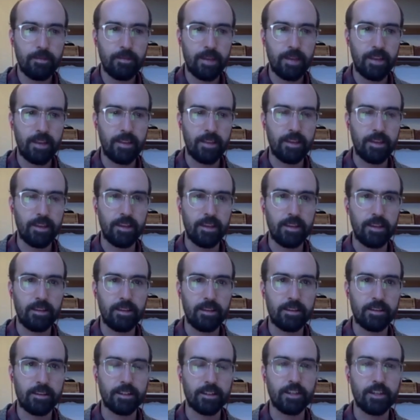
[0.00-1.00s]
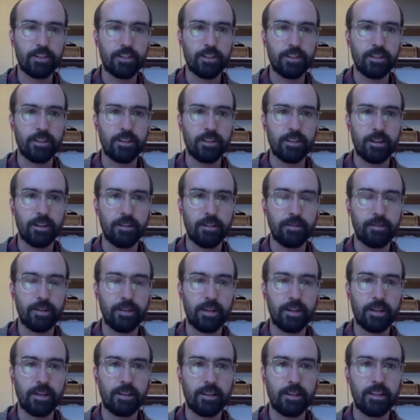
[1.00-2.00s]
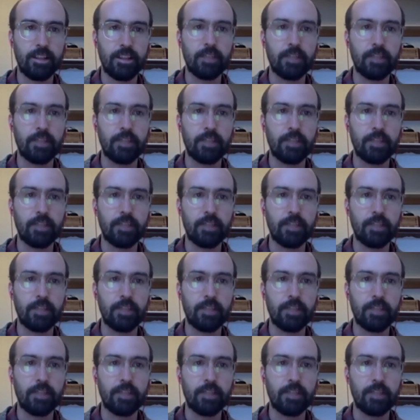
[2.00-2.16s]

and the discussions of the